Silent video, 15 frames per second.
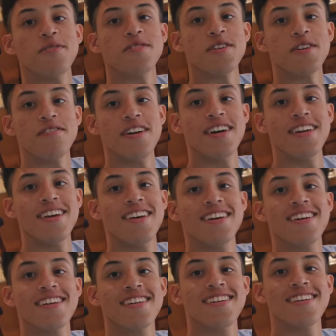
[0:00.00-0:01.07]
almost all
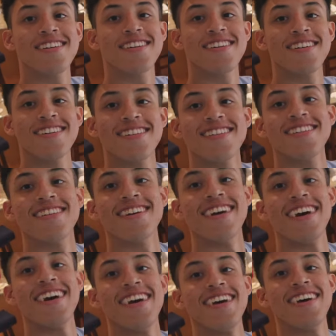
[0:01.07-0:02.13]
ready. Woo, we're
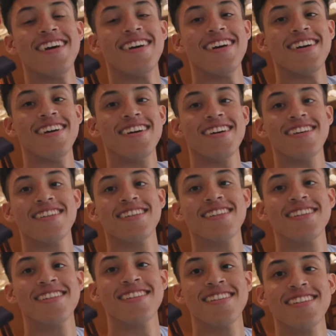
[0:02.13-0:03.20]
ready, hey.
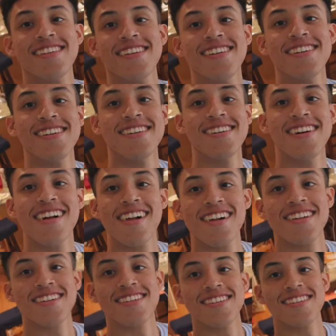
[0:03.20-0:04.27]
ready. Our
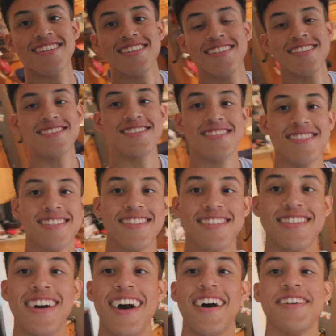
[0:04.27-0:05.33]
eagle's gonna fly.
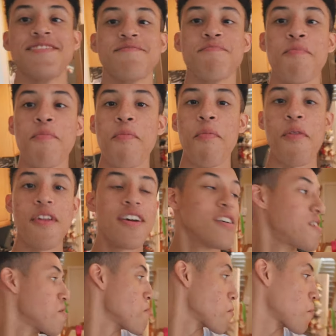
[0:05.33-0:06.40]
Yeah. Fly,
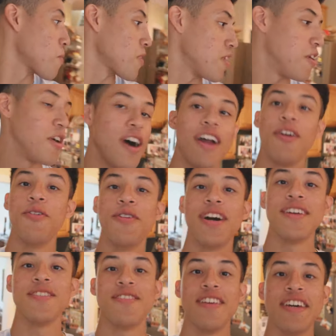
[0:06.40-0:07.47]
I know
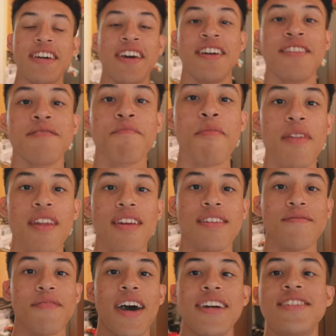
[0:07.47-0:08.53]
you guys are thinking.
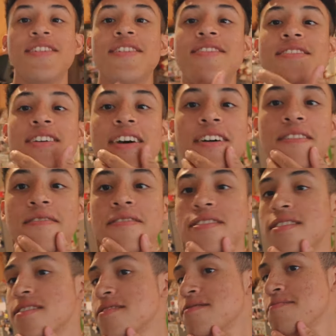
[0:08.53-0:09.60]
I just shaved.
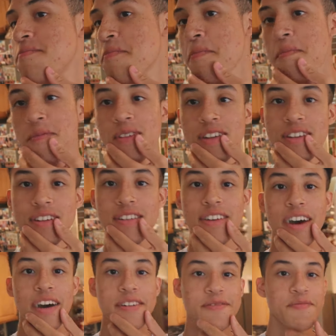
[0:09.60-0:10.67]
Woo, woo, woo.
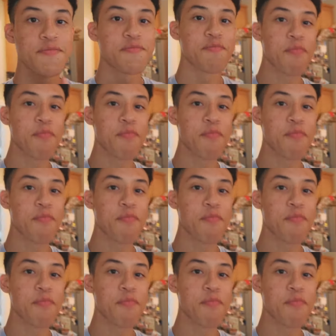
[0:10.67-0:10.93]
Yeah.